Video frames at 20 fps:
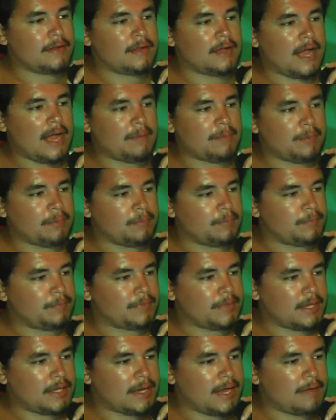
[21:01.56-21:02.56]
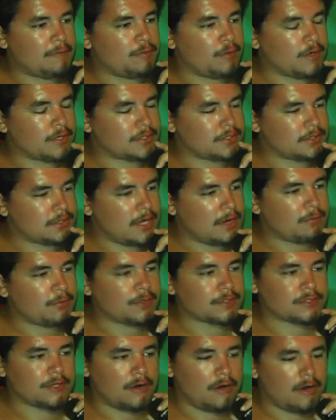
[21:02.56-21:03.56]
I've
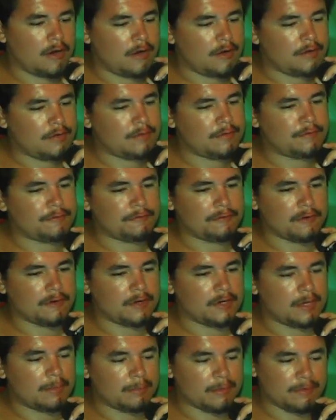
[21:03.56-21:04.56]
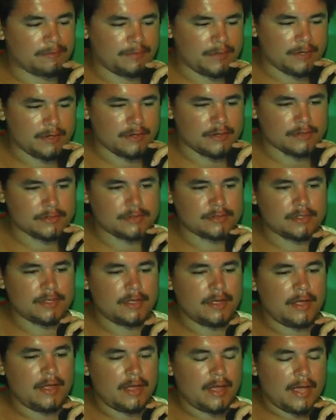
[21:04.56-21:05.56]
worked hard for a number of years,
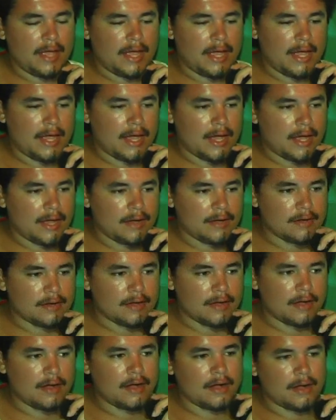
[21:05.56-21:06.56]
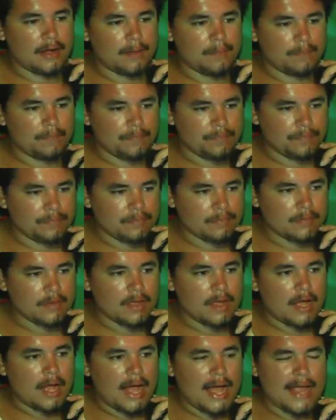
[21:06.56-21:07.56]
and
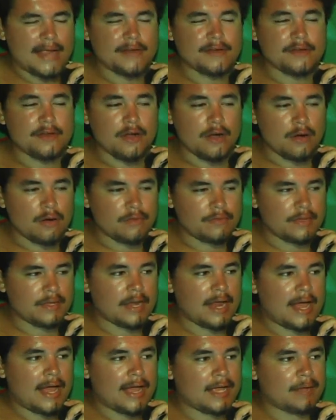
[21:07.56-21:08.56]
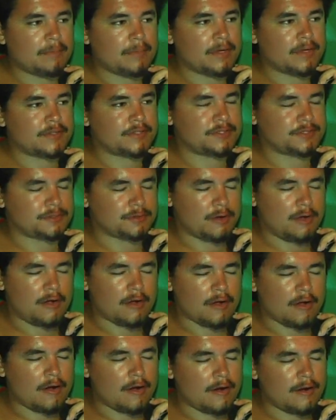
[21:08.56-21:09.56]
I know that I am a
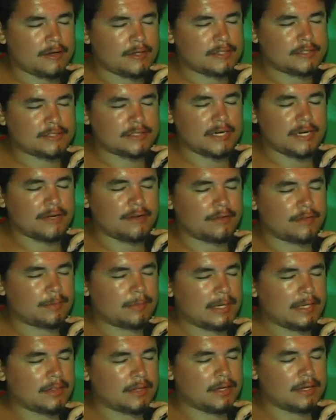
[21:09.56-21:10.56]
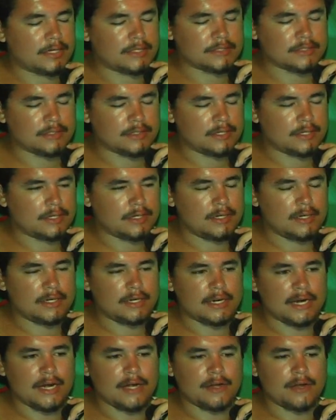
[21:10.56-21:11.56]
strong artist, and I know that my lyrics are good,
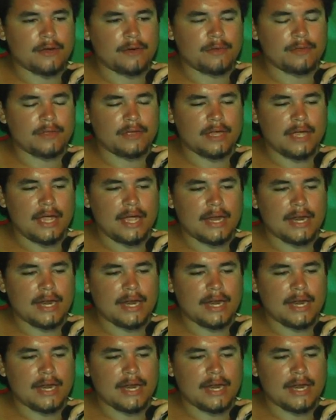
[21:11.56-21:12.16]
and I know that